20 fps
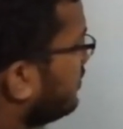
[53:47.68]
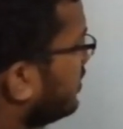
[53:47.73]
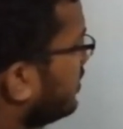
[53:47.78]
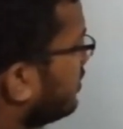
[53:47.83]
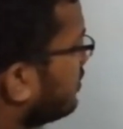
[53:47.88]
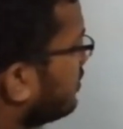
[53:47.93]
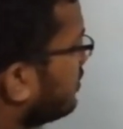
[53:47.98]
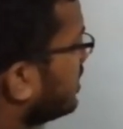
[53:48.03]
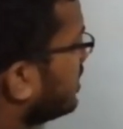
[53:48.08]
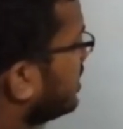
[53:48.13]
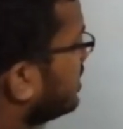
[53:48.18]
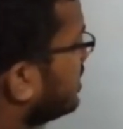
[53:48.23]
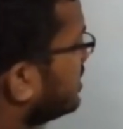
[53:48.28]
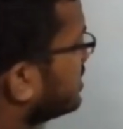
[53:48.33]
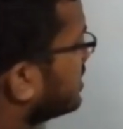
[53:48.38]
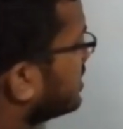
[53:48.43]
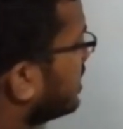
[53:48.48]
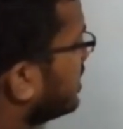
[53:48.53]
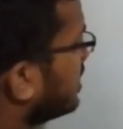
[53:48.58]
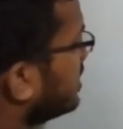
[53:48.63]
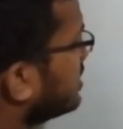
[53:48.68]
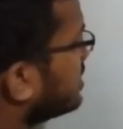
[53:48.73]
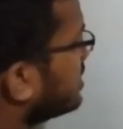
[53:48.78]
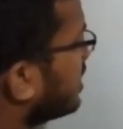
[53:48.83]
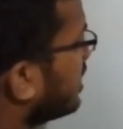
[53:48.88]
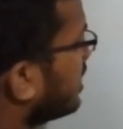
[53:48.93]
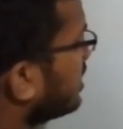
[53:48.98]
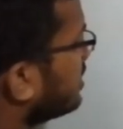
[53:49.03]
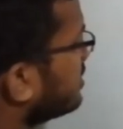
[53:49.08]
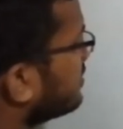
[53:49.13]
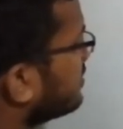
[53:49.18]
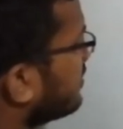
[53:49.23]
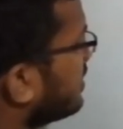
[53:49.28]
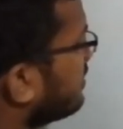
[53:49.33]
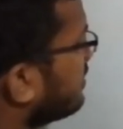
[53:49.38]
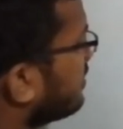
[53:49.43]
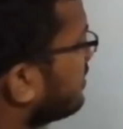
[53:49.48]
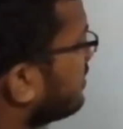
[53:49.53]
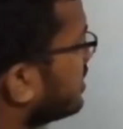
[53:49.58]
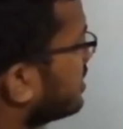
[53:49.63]
that this side is the highest
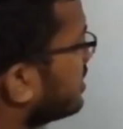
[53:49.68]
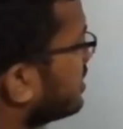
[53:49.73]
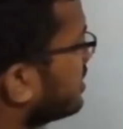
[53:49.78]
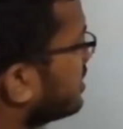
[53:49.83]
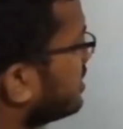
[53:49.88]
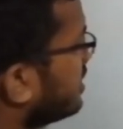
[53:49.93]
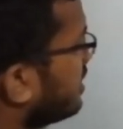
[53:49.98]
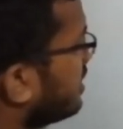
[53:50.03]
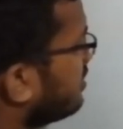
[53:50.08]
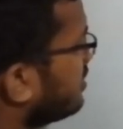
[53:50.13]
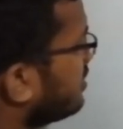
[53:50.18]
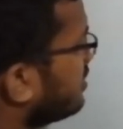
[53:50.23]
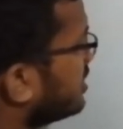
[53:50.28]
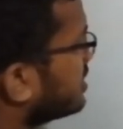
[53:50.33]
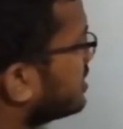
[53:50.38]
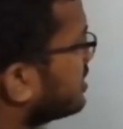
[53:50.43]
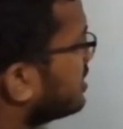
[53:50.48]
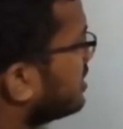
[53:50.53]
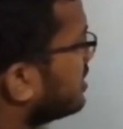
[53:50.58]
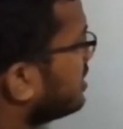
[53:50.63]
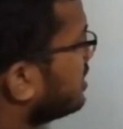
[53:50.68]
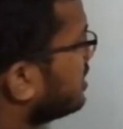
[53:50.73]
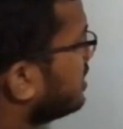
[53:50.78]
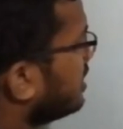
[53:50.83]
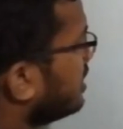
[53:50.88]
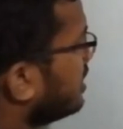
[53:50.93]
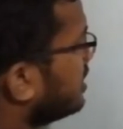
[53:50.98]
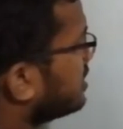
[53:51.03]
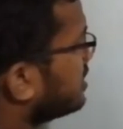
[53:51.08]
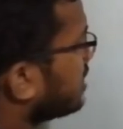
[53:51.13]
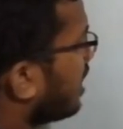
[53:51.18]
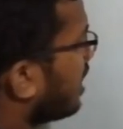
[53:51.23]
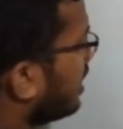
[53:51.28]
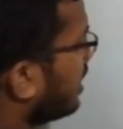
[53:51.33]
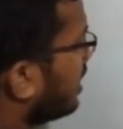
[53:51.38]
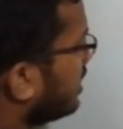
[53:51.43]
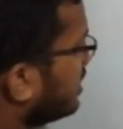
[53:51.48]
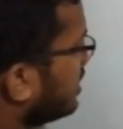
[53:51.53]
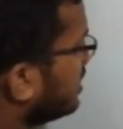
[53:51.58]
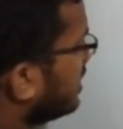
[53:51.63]
wavelength. That means
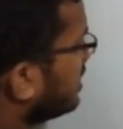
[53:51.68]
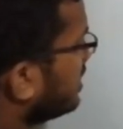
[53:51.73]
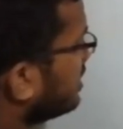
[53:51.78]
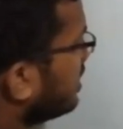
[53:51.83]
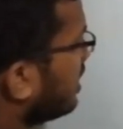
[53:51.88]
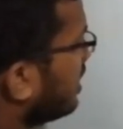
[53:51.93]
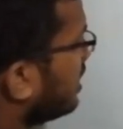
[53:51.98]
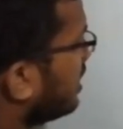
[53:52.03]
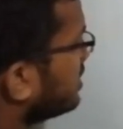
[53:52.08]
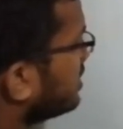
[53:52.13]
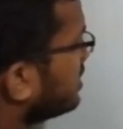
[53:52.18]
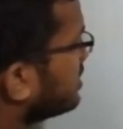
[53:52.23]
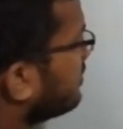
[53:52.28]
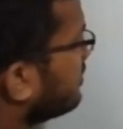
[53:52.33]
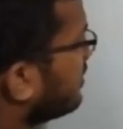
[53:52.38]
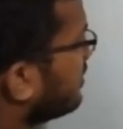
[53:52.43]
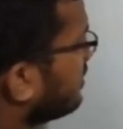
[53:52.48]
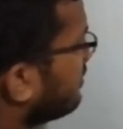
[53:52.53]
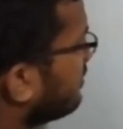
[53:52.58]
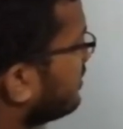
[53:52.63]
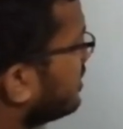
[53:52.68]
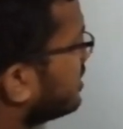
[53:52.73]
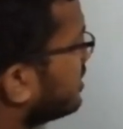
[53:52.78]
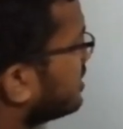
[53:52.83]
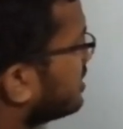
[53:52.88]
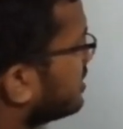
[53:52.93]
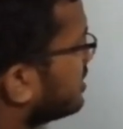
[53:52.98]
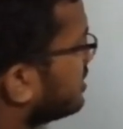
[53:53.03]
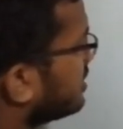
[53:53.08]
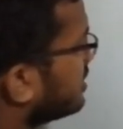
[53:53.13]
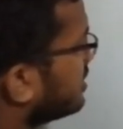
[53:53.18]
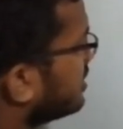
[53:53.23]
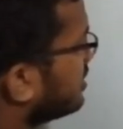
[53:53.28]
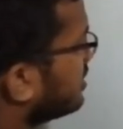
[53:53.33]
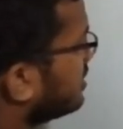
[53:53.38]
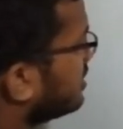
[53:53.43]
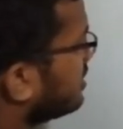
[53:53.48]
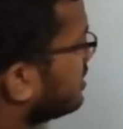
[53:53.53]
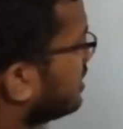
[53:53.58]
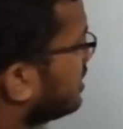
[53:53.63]
higher than the highest wavelength.
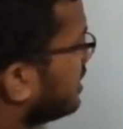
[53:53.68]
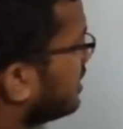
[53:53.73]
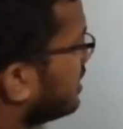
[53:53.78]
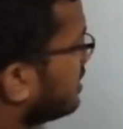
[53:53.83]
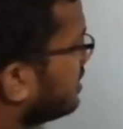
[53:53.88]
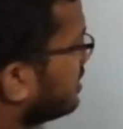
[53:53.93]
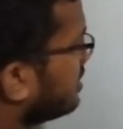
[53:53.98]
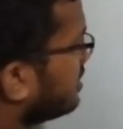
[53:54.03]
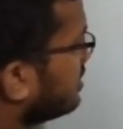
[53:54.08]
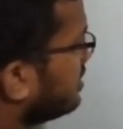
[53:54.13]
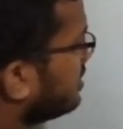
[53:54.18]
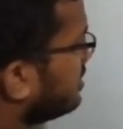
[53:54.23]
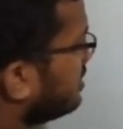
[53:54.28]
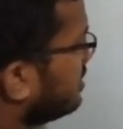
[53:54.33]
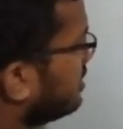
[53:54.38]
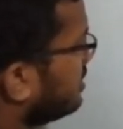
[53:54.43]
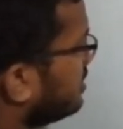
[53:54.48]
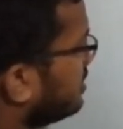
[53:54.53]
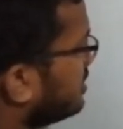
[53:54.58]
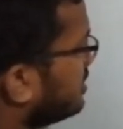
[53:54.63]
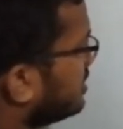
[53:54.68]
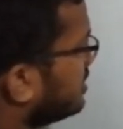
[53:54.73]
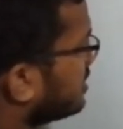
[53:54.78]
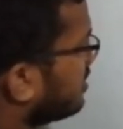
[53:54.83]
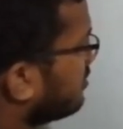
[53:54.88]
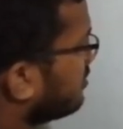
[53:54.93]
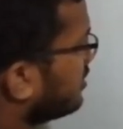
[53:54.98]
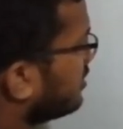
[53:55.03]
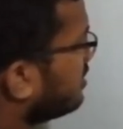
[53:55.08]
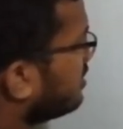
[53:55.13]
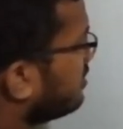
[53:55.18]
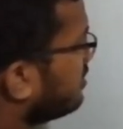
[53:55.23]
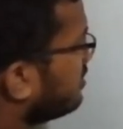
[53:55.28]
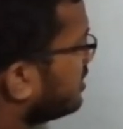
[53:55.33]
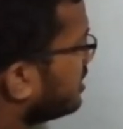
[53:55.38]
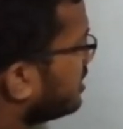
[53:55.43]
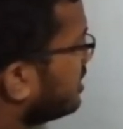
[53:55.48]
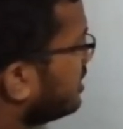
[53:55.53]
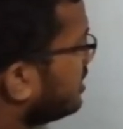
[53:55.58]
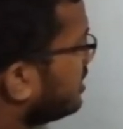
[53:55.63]
Like this is somewhere in the
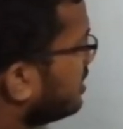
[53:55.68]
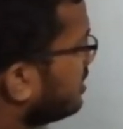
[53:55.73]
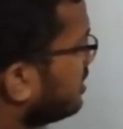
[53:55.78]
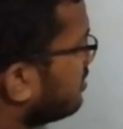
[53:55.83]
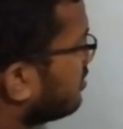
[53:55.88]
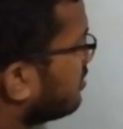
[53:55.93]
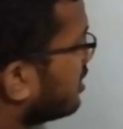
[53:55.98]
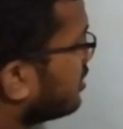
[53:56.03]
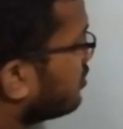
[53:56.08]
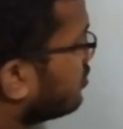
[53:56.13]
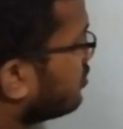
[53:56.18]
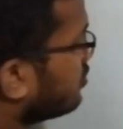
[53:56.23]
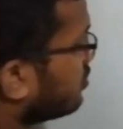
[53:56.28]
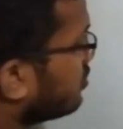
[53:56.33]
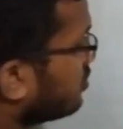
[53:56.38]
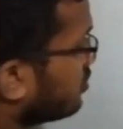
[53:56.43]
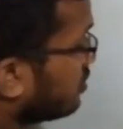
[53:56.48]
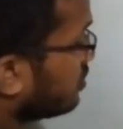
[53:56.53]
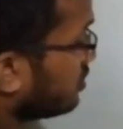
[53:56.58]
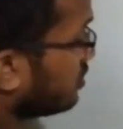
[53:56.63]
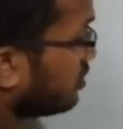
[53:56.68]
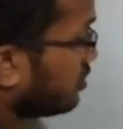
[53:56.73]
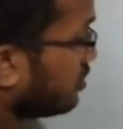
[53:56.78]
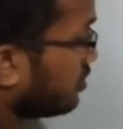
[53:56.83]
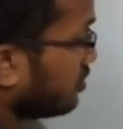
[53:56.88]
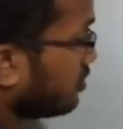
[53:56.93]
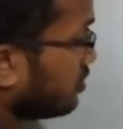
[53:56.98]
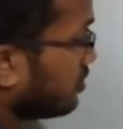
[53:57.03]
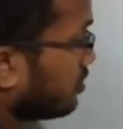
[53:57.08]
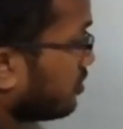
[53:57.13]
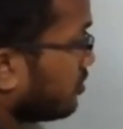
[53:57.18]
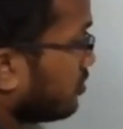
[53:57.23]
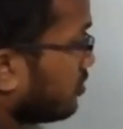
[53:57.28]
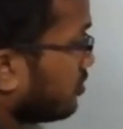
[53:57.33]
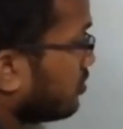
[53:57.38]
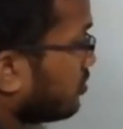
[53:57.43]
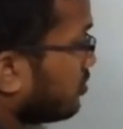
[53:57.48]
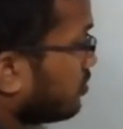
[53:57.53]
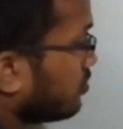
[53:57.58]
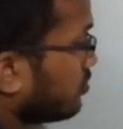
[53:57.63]
middle, but
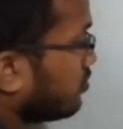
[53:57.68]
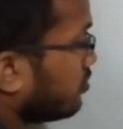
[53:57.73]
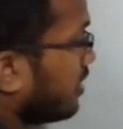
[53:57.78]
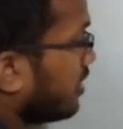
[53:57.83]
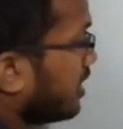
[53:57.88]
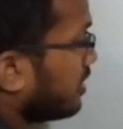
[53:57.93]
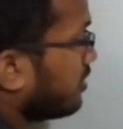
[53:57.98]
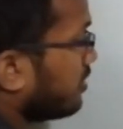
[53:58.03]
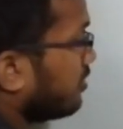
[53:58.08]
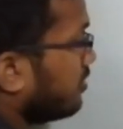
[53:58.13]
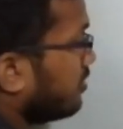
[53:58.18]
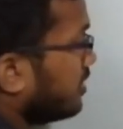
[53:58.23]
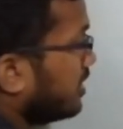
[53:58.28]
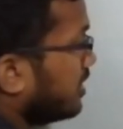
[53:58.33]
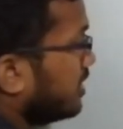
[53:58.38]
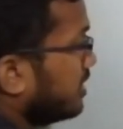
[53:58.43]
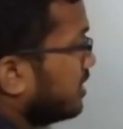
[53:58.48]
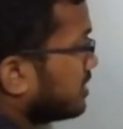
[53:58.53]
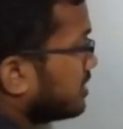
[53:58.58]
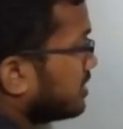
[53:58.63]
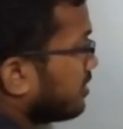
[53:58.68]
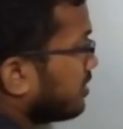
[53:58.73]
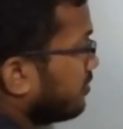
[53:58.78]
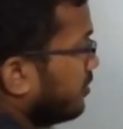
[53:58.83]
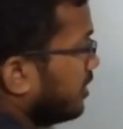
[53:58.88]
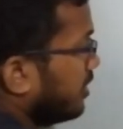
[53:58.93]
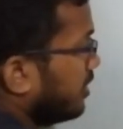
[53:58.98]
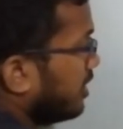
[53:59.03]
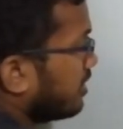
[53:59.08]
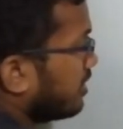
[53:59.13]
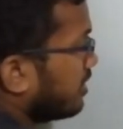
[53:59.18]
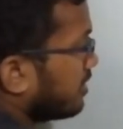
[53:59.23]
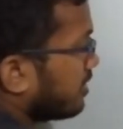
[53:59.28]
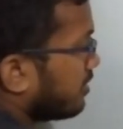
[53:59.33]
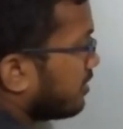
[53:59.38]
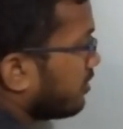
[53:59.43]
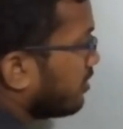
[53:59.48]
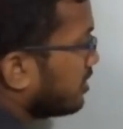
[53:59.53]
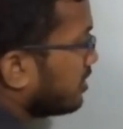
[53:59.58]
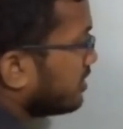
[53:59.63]
micrometer is somewhere
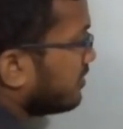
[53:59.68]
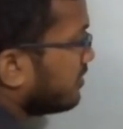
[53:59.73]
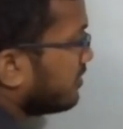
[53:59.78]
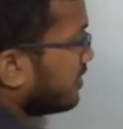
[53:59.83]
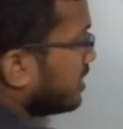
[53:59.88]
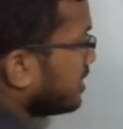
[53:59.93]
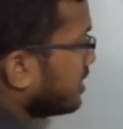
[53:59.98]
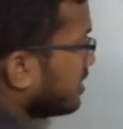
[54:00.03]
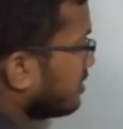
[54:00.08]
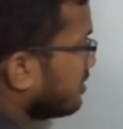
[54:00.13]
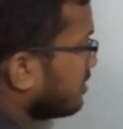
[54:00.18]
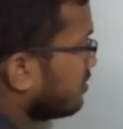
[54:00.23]
all the way here.